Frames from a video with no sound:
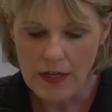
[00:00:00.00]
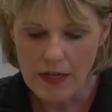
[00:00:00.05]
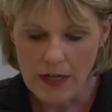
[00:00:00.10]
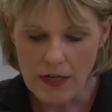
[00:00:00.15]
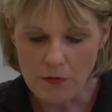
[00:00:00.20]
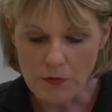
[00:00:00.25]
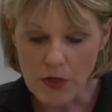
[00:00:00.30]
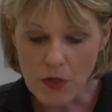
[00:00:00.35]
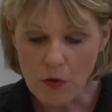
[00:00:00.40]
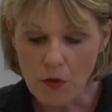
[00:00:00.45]

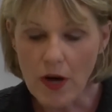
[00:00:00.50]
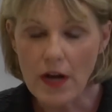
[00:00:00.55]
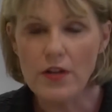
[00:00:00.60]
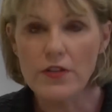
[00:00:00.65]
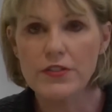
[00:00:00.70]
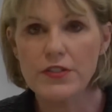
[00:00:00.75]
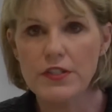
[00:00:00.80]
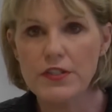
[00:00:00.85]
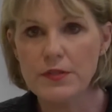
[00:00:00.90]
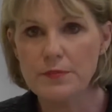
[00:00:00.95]
It
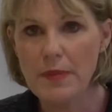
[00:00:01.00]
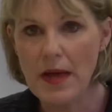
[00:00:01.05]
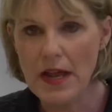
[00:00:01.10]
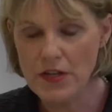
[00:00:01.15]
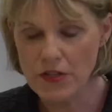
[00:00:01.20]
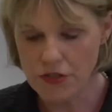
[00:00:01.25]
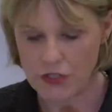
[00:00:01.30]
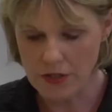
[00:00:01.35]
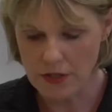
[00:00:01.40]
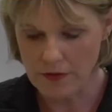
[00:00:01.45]
requires
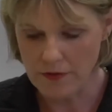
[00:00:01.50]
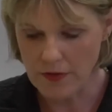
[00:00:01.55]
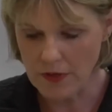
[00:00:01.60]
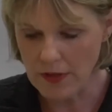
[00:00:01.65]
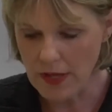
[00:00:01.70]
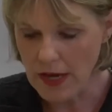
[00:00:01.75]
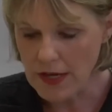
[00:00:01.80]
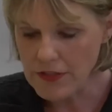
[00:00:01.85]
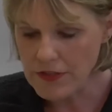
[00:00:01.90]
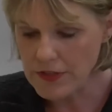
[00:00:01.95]
suspension of the
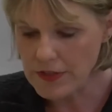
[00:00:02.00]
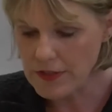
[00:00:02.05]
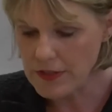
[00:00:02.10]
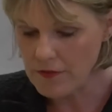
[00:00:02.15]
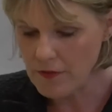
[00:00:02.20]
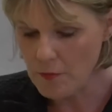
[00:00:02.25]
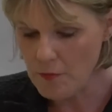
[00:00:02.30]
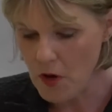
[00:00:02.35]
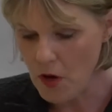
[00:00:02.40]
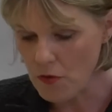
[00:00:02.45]
license
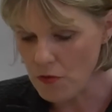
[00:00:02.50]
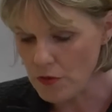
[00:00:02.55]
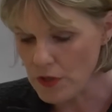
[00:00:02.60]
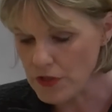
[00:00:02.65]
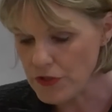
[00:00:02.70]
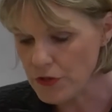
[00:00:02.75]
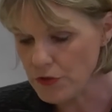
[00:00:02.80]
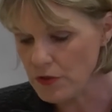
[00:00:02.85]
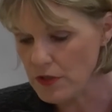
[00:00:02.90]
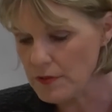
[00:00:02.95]
of a
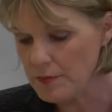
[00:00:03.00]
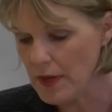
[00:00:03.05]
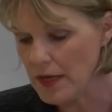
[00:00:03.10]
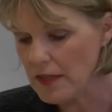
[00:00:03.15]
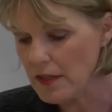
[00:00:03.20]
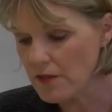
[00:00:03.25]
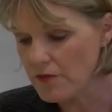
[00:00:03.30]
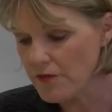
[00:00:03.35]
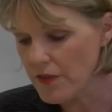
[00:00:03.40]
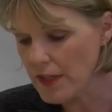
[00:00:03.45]
motorist who has
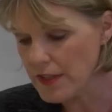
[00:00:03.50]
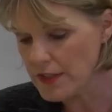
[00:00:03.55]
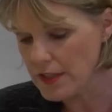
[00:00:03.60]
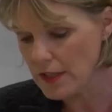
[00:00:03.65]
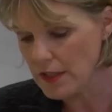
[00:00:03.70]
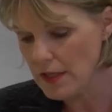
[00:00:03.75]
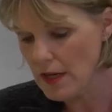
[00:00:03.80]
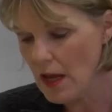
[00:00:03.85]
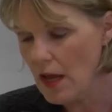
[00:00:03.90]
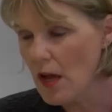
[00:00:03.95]
been
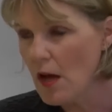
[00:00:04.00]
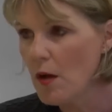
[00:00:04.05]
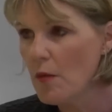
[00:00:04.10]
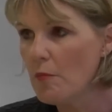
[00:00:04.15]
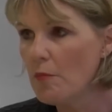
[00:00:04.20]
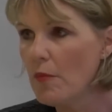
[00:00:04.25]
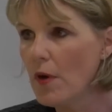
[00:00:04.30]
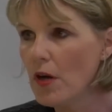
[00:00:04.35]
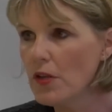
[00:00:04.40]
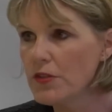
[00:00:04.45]
convicted
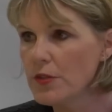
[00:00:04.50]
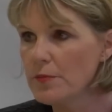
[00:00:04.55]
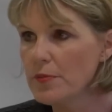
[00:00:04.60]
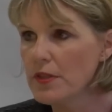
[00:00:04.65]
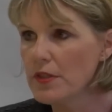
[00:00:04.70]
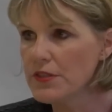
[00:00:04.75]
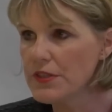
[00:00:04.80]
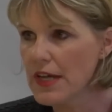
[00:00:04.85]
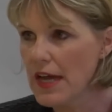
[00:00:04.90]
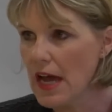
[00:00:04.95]

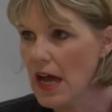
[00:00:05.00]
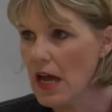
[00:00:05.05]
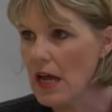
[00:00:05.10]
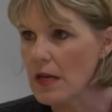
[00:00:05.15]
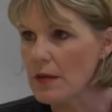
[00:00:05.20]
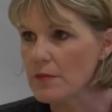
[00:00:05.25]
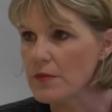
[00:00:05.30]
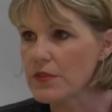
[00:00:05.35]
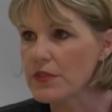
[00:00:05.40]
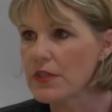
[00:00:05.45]
multiple
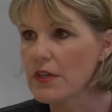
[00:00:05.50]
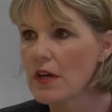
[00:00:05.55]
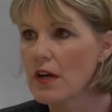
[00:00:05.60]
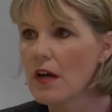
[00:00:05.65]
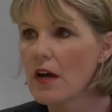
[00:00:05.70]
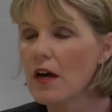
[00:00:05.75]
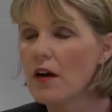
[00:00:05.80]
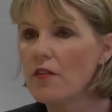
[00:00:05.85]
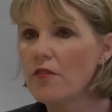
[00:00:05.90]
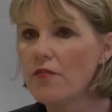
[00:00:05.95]
times
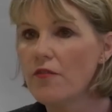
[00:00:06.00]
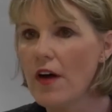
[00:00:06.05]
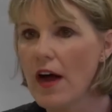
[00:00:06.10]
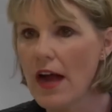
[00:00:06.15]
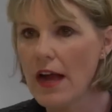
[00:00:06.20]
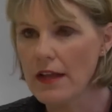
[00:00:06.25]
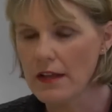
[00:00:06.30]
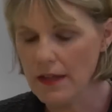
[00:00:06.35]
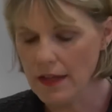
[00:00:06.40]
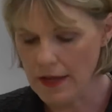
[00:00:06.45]
of
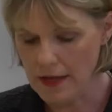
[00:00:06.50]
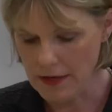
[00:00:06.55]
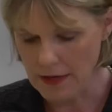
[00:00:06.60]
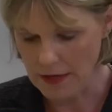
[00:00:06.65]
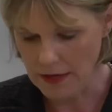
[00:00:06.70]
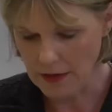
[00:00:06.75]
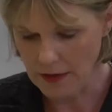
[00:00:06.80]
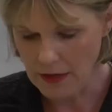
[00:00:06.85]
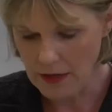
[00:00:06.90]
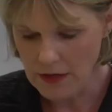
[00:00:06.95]

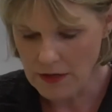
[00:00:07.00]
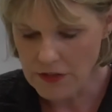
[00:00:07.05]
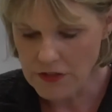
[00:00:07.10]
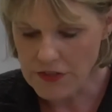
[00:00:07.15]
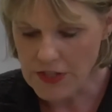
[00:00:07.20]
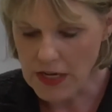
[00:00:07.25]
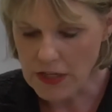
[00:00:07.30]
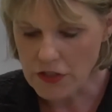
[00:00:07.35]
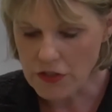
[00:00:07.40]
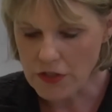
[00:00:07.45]
violating
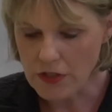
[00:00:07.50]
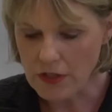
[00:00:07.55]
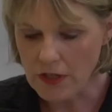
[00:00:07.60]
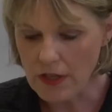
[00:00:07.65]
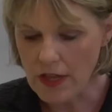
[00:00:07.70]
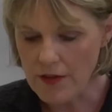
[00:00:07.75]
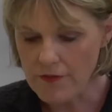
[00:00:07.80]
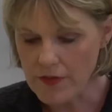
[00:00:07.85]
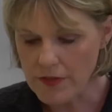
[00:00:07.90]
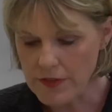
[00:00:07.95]
Section
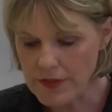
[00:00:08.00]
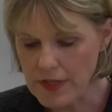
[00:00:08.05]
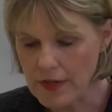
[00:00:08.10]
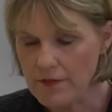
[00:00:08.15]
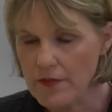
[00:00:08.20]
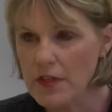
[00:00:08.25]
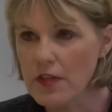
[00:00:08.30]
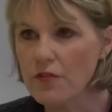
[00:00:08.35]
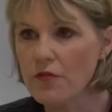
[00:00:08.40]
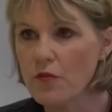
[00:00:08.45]

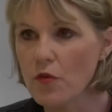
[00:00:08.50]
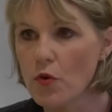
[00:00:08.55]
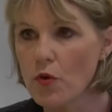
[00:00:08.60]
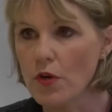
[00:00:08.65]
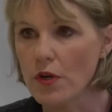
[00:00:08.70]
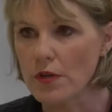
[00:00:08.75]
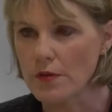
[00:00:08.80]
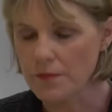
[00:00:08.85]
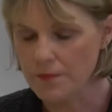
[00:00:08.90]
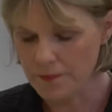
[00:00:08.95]

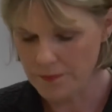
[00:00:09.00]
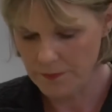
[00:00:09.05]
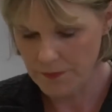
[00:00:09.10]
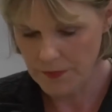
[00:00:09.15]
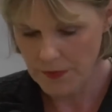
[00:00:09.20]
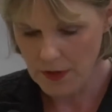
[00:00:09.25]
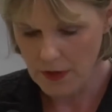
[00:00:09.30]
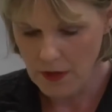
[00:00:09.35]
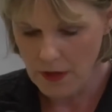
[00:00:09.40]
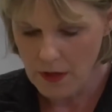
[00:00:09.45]
1174.
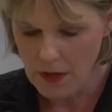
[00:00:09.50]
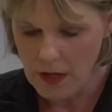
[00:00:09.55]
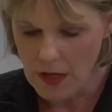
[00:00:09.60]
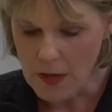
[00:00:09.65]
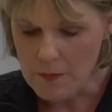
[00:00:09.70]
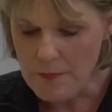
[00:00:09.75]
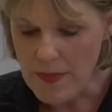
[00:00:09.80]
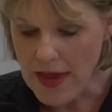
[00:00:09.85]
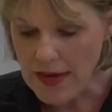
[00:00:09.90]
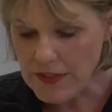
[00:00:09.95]

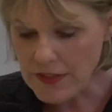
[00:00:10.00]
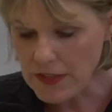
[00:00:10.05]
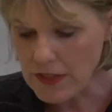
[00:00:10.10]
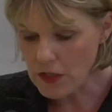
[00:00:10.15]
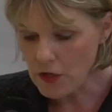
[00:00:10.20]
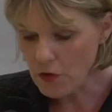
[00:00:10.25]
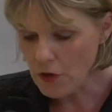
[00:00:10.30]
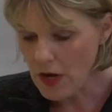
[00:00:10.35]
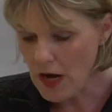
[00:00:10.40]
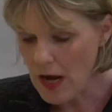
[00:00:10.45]
It makes
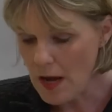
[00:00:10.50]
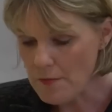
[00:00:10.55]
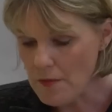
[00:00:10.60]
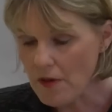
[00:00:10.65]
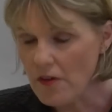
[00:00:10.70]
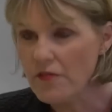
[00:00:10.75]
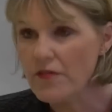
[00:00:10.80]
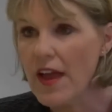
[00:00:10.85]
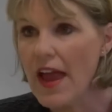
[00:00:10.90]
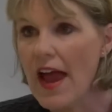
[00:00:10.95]
a crime
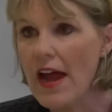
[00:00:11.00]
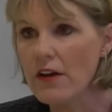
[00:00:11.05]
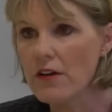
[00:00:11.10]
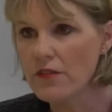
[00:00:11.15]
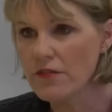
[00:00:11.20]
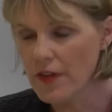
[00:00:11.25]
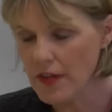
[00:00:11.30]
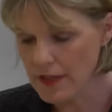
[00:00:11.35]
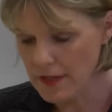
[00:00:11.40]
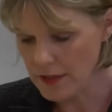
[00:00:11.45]
of
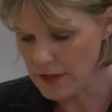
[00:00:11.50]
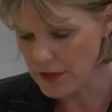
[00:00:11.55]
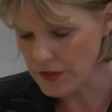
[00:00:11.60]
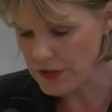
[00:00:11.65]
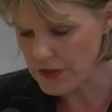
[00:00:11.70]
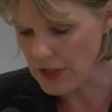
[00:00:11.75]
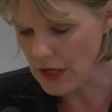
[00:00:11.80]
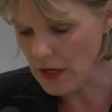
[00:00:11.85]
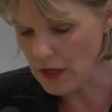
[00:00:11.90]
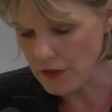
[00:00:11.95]
aggravated
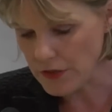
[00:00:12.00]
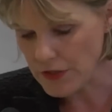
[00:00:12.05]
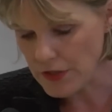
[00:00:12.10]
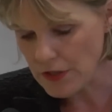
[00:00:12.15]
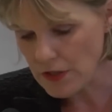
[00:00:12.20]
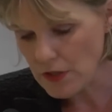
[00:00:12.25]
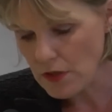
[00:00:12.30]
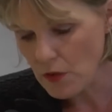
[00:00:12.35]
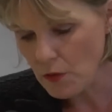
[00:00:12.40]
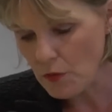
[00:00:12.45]
assault
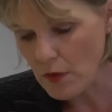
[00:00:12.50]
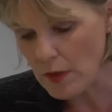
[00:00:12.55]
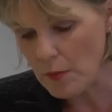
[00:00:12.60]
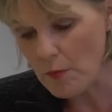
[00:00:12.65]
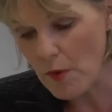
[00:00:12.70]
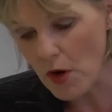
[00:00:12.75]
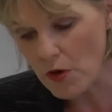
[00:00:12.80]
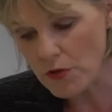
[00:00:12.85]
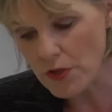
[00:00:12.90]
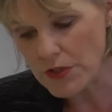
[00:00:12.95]
when a
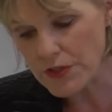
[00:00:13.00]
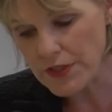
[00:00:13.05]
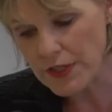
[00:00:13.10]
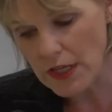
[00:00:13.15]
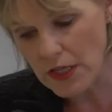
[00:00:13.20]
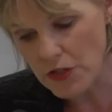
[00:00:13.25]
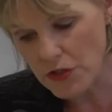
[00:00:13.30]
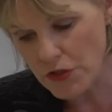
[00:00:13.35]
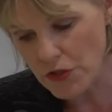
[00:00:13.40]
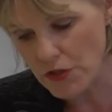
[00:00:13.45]
motorist
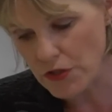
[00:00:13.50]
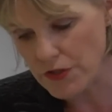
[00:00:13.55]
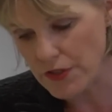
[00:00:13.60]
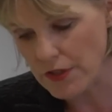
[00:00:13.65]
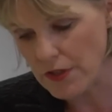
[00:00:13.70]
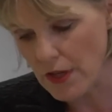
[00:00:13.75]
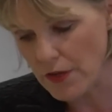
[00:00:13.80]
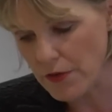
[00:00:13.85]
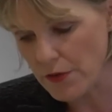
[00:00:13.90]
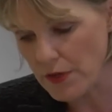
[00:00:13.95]
injures
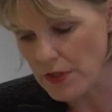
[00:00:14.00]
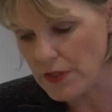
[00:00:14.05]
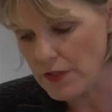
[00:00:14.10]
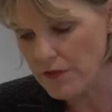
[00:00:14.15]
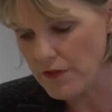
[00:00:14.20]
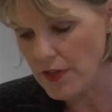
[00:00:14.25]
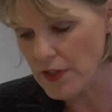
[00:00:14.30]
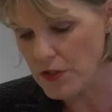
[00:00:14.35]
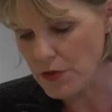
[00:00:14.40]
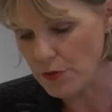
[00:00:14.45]
another
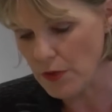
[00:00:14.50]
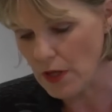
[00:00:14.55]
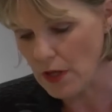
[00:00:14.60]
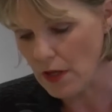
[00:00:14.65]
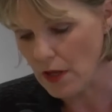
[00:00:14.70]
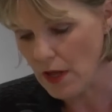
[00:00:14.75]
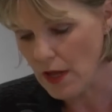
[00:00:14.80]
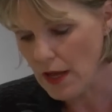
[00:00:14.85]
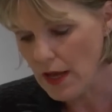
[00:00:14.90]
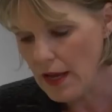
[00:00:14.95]

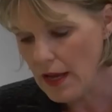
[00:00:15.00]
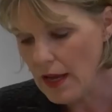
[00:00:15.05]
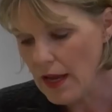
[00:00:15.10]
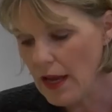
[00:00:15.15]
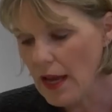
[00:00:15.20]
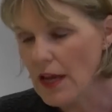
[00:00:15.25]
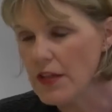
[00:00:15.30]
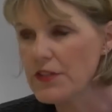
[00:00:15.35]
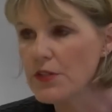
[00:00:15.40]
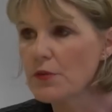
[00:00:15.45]
individual
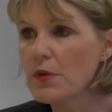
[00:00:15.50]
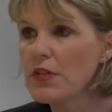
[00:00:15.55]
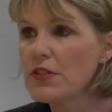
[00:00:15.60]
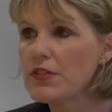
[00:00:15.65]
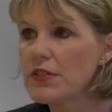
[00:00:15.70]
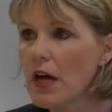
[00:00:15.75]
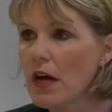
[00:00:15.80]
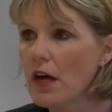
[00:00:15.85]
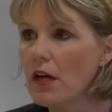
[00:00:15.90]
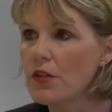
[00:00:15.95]
as a
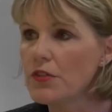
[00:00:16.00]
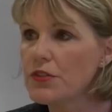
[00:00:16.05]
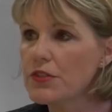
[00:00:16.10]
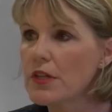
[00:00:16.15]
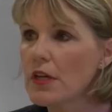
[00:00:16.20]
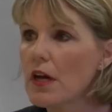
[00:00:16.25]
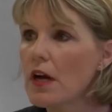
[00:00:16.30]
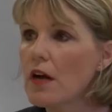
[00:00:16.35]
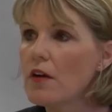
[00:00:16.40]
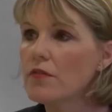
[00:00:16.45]
result
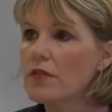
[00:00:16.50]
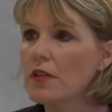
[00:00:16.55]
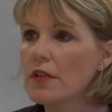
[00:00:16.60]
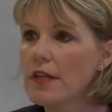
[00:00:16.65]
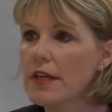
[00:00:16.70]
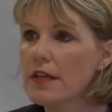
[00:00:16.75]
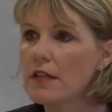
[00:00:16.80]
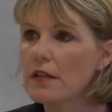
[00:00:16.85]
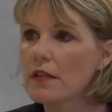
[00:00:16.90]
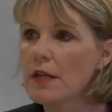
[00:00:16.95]
of
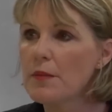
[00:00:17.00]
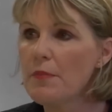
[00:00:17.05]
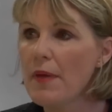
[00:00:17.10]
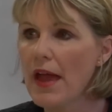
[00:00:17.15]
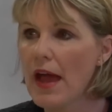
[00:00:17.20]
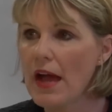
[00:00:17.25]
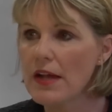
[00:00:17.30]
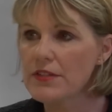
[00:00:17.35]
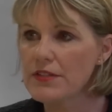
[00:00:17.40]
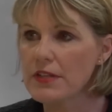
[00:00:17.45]
illegally
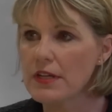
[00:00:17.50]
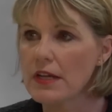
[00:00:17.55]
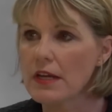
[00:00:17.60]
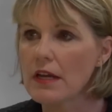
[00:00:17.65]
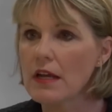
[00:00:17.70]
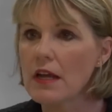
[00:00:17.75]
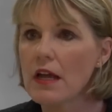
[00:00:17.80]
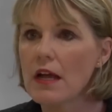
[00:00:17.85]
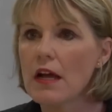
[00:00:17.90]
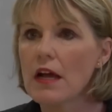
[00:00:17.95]

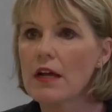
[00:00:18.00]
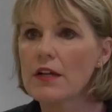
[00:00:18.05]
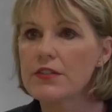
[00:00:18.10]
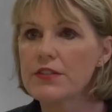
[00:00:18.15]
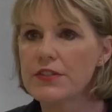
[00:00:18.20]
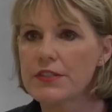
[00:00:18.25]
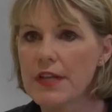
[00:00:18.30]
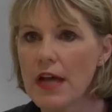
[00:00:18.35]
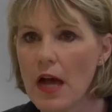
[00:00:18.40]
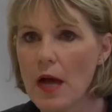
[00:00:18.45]
passing a
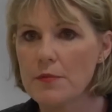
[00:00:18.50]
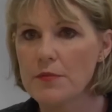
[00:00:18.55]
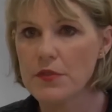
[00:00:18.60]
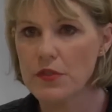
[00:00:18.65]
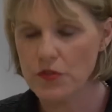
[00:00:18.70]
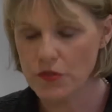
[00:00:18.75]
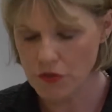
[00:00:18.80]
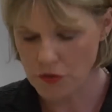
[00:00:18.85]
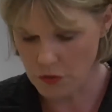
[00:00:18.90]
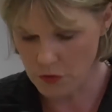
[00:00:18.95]

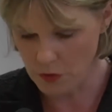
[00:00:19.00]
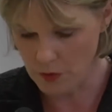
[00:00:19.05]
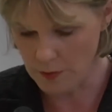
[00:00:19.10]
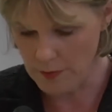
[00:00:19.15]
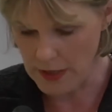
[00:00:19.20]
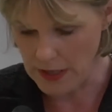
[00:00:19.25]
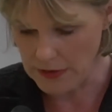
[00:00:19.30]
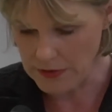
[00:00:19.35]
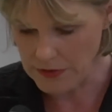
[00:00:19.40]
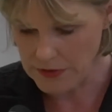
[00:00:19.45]
stopped school
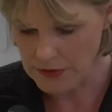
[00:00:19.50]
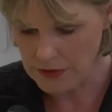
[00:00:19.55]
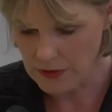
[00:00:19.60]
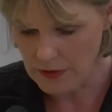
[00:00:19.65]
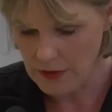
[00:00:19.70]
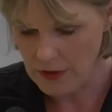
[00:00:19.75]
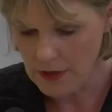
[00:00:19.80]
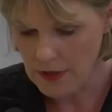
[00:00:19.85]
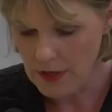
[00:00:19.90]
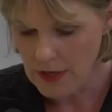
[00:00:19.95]
bus.
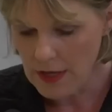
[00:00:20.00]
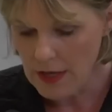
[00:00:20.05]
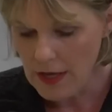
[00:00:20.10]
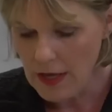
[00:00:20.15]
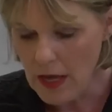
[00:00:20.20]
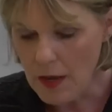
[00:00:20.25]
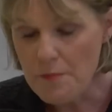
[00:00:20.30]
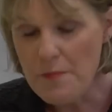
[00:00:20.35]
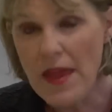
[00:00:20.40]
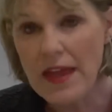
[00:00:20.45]

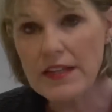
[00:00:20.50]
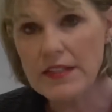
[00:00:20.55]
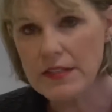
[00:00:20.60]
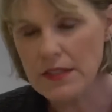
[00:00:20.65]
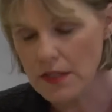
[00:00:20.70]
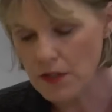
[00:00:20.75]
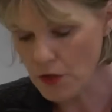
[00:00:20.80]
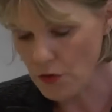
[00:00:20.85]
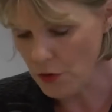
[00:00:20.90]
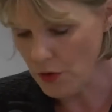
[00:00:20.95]
It makes
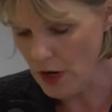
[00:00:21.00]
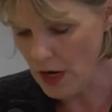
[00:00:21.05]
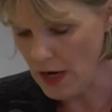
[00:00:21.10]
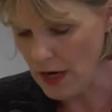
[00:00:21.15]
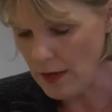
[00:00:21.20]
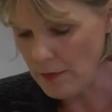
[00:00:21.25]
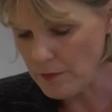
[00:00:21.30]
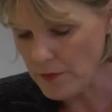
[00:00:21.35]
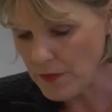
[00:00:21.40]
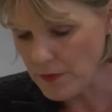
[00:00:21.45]
it a
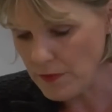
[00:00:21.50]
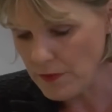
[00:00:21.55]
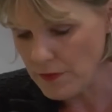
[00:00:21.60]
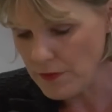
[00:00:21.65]
crime